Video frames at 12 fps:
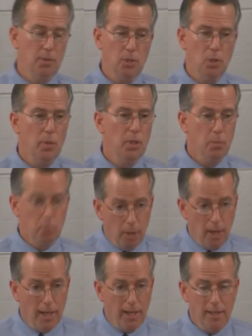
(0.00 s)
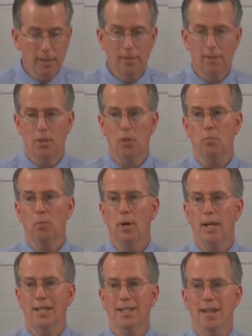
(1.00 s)
And so when you pray, don't
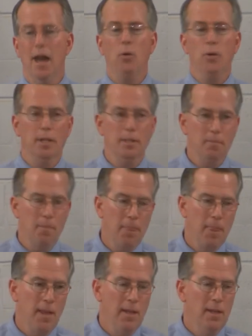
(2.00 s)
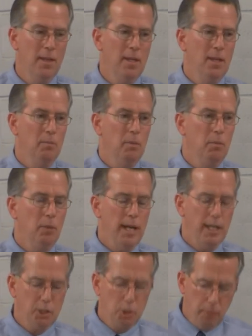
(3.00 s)
pray doubting, but pray
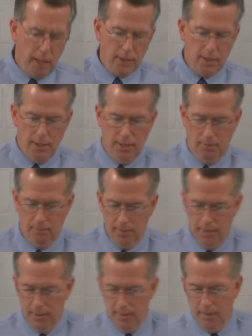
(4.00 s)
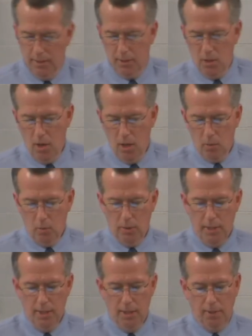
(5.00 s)
expecting that God will
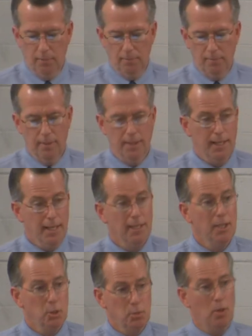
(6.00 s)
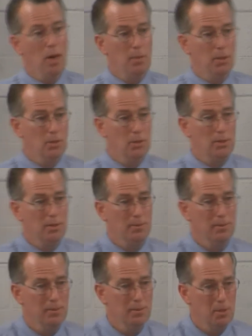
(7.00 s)
hear. Again, He's promised
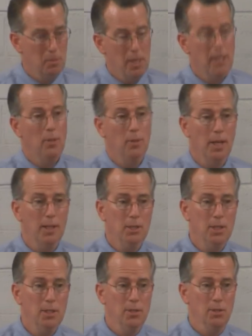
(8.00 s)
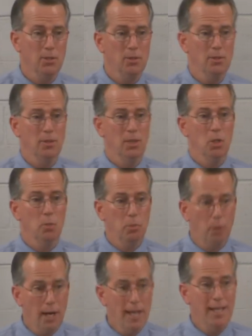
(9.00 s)
to make you like Jesus. You
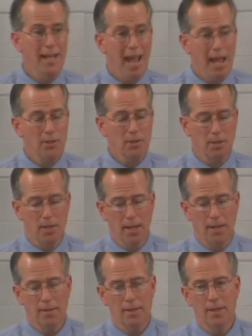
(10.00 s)
pray and ask that.